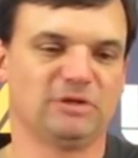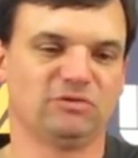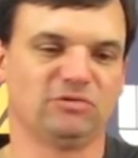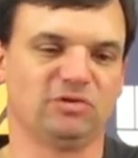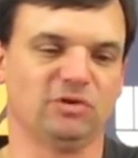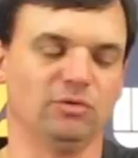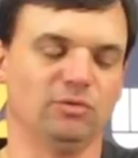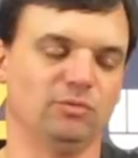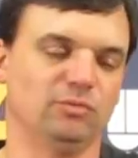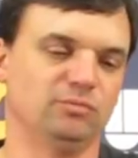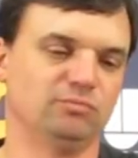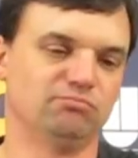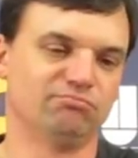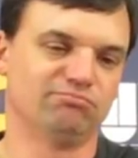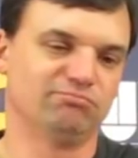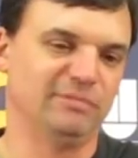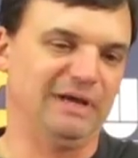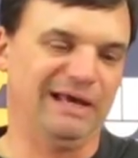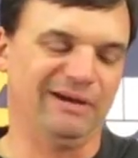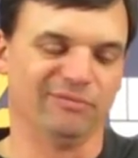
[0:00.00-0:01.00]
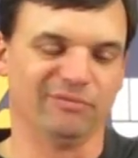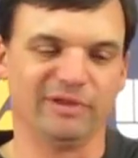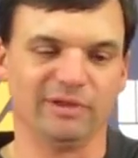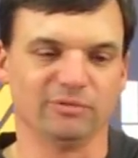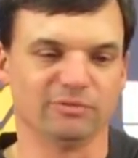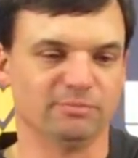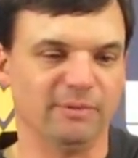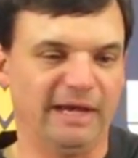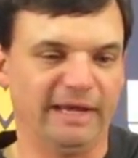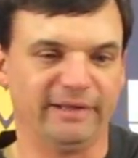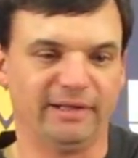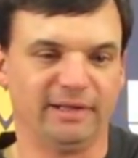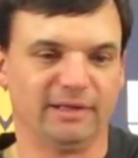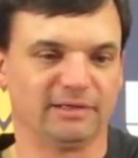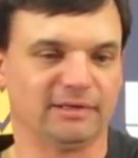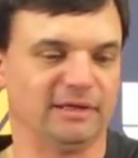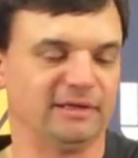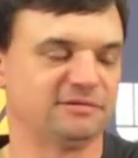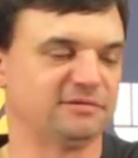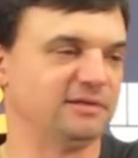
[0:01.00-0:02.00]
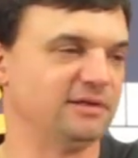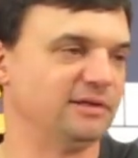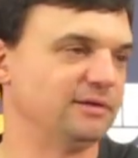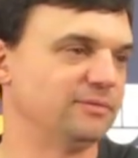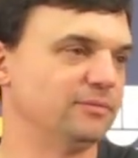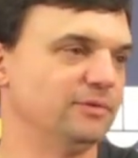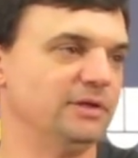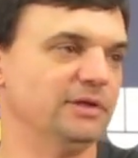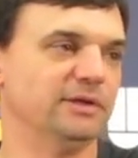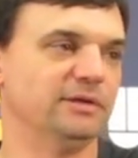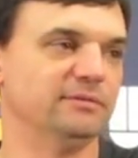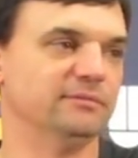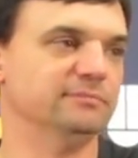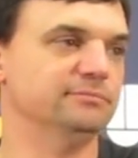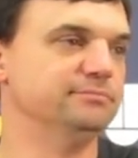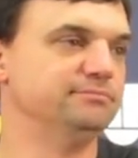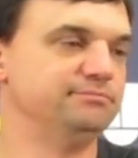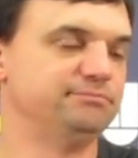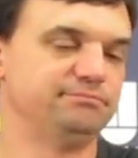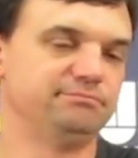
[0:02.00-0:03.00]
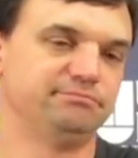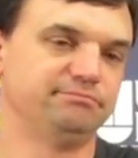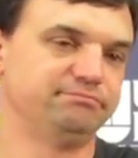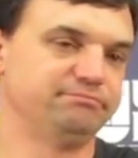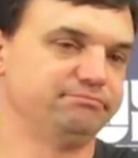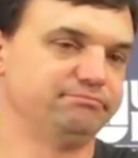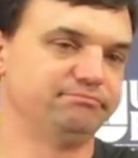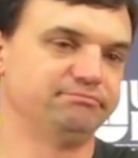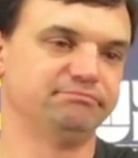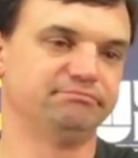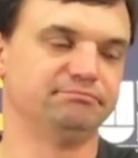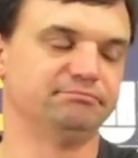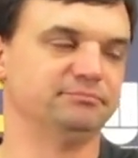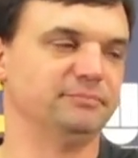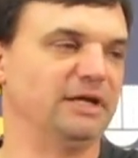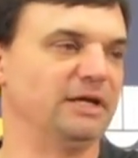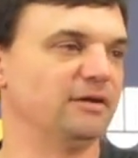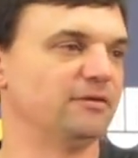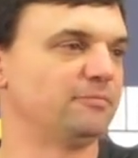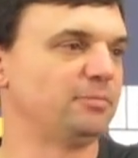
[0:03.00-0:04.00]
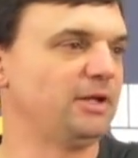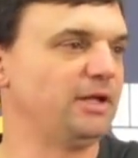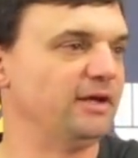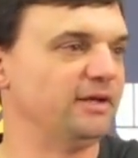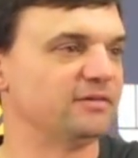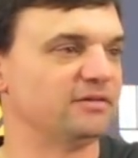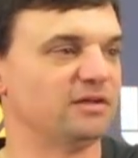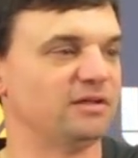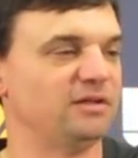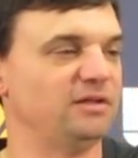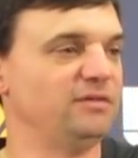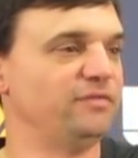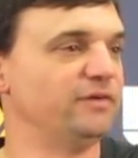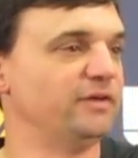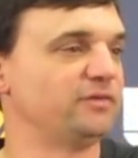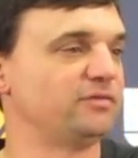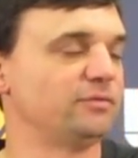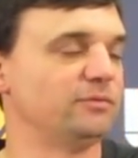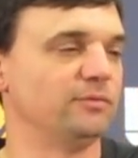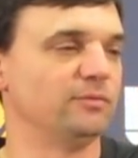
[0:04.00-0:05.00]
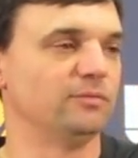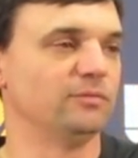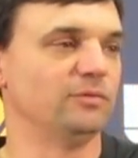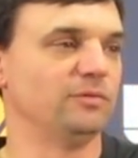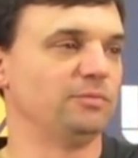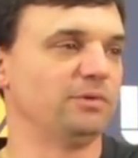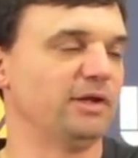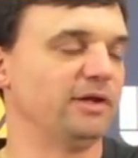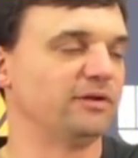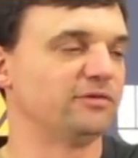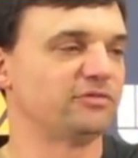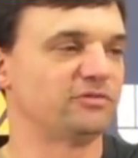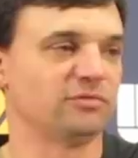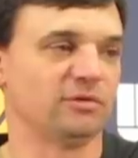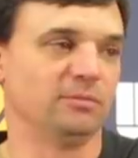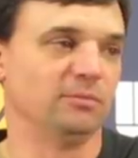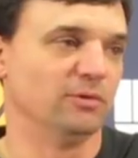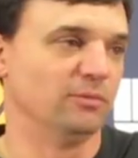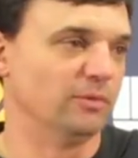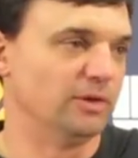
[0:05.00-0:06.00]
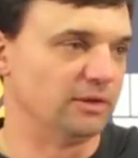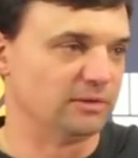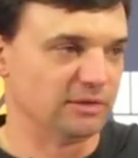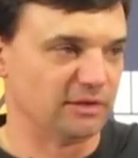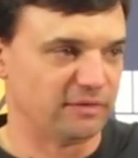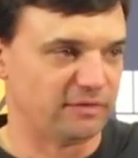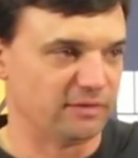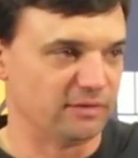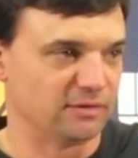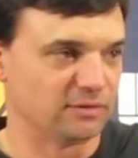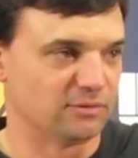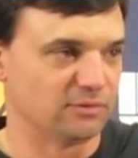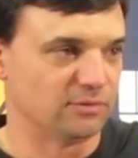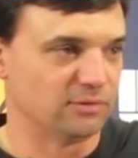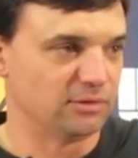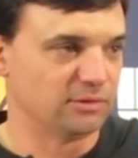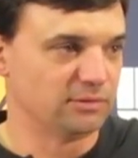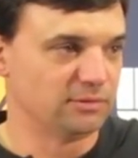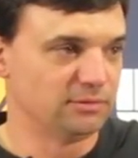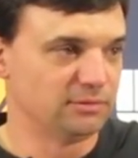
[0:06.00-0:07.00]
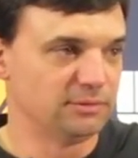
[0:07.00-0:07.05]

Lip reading: So I don't think it was bad luck. I just think we didn't make enough plays. But defensively, we played extremely well in that third quarter.